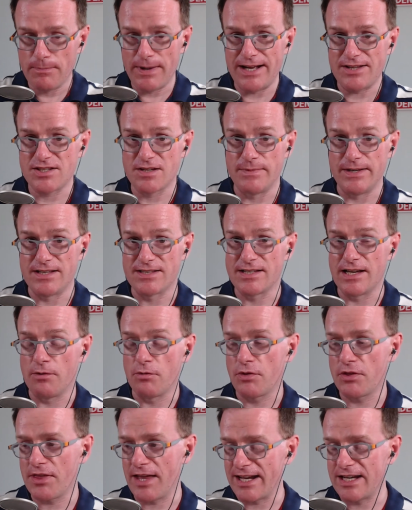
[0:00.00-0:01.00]
come back to me and
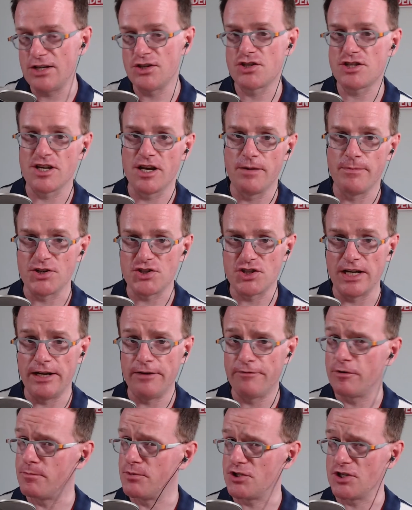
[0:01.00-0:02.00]
said, thank you so much,
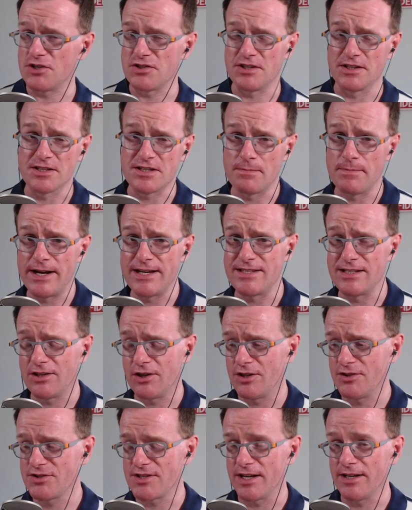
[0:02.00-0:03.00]
Ian, for producing this
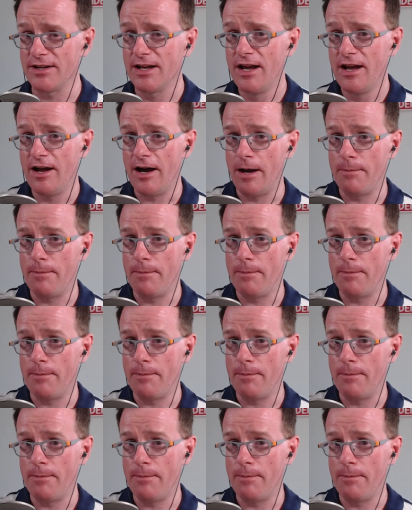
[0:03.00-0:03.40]
amazing content.